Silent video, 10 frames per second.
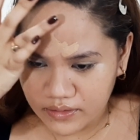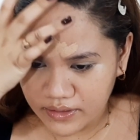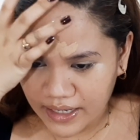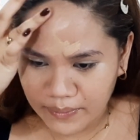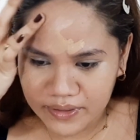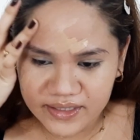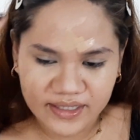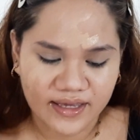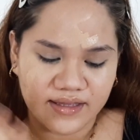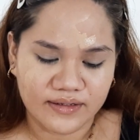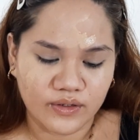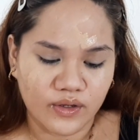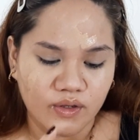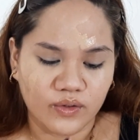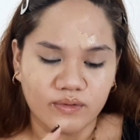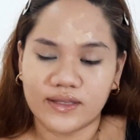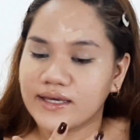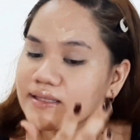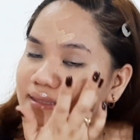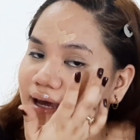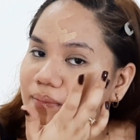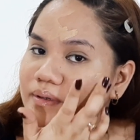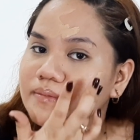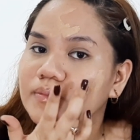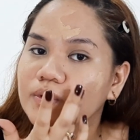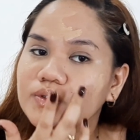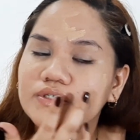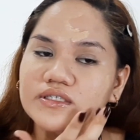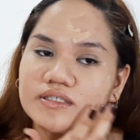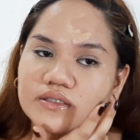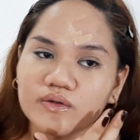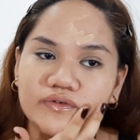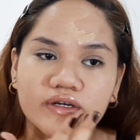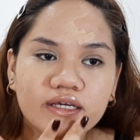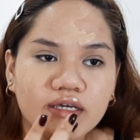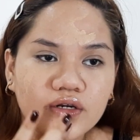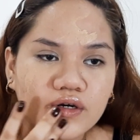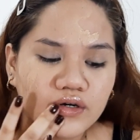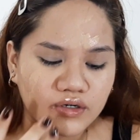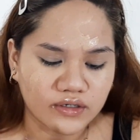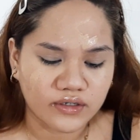dab it again. We like dabbing motions over here.